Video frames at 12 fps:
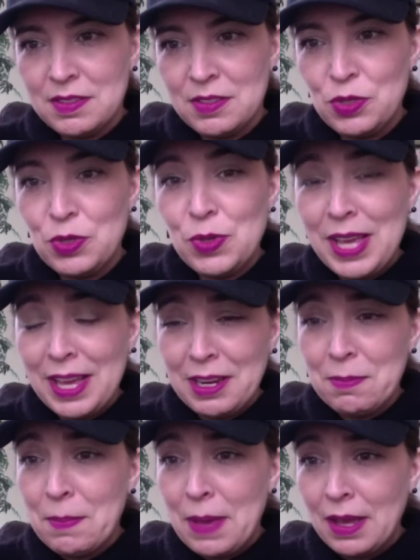Do you get
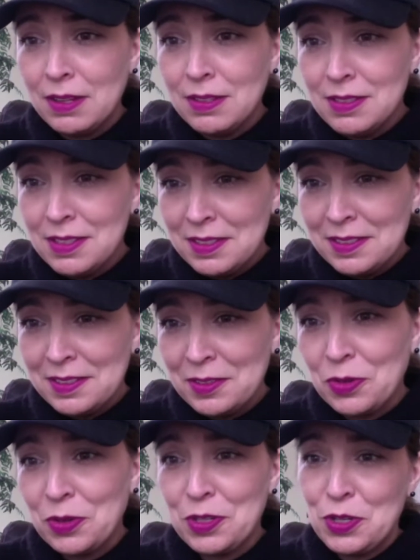it mailed,
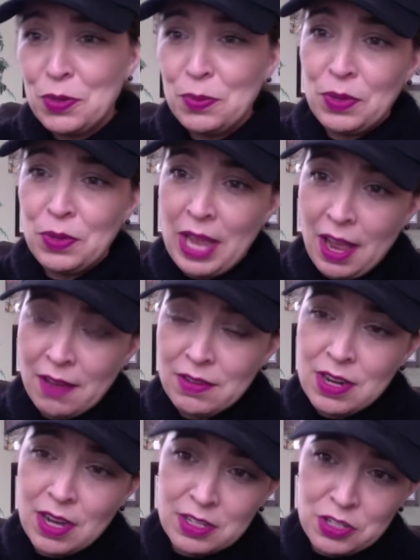or do you have a
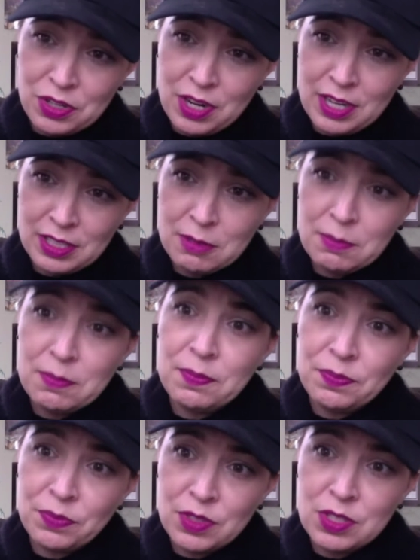direct
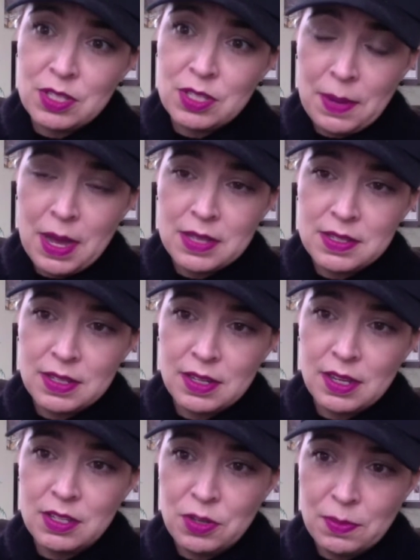deposit
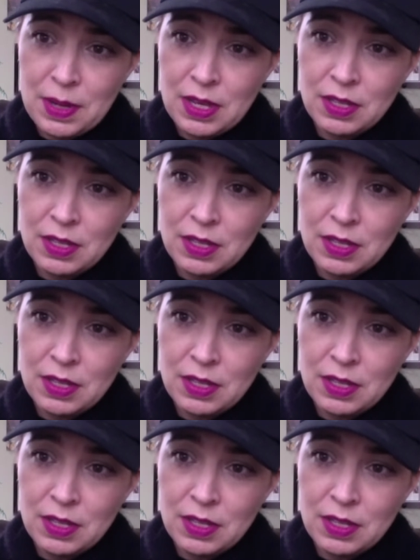on your bank?